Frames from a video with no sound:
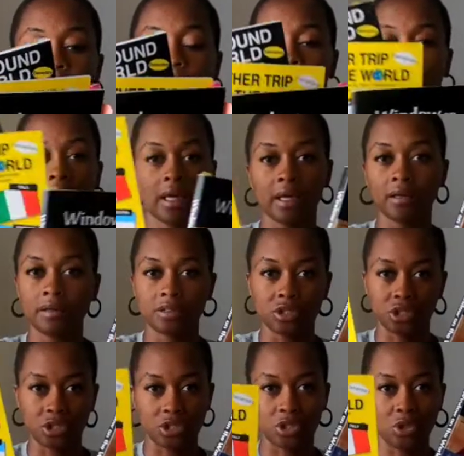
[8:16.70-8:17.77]
Again, it's
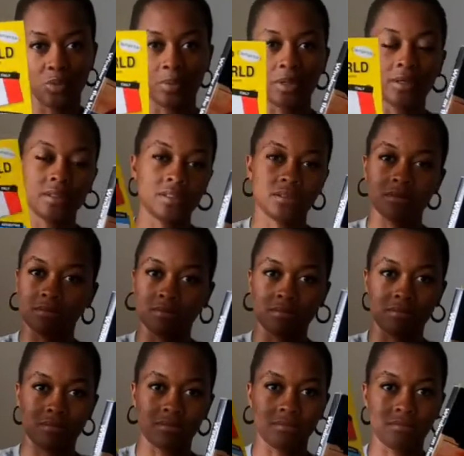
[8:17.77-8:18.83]
just 2 books.
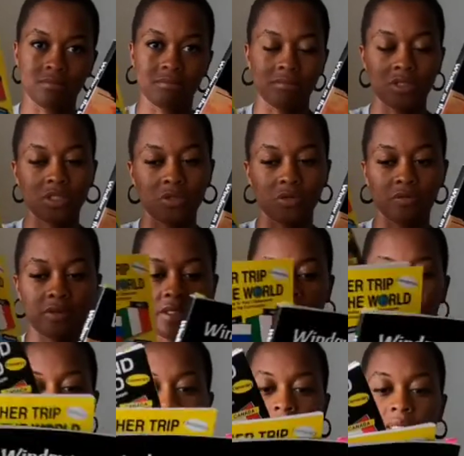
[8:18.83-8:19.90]
2 of these
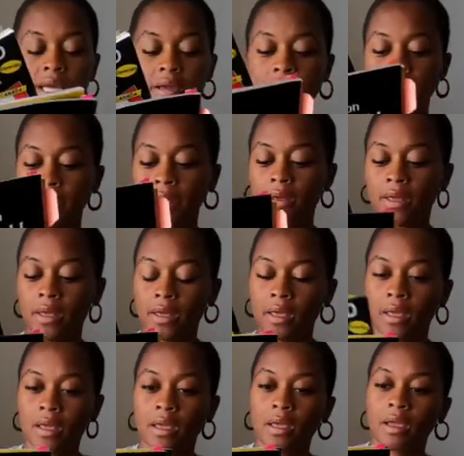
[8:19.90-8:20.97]
are the same,
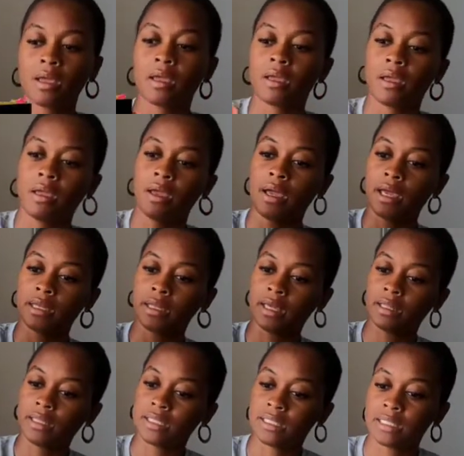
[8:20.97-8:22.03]
and I
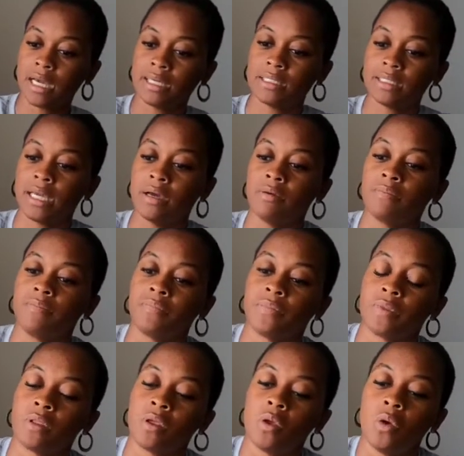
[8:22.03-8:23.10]
list that down.
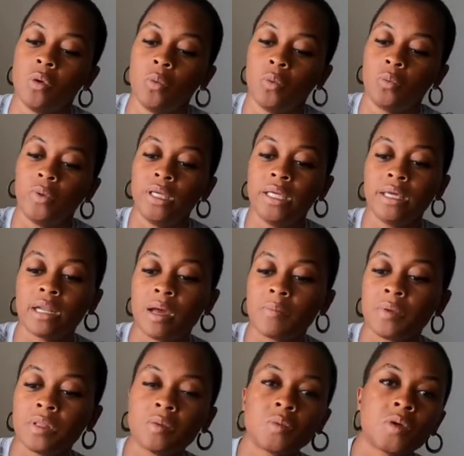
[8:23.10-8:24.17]
When we get up
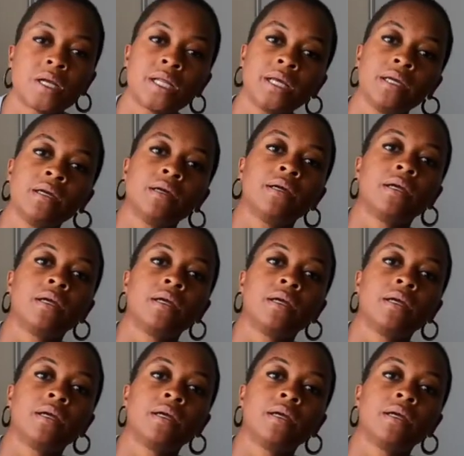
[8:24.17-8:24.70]
in the morning,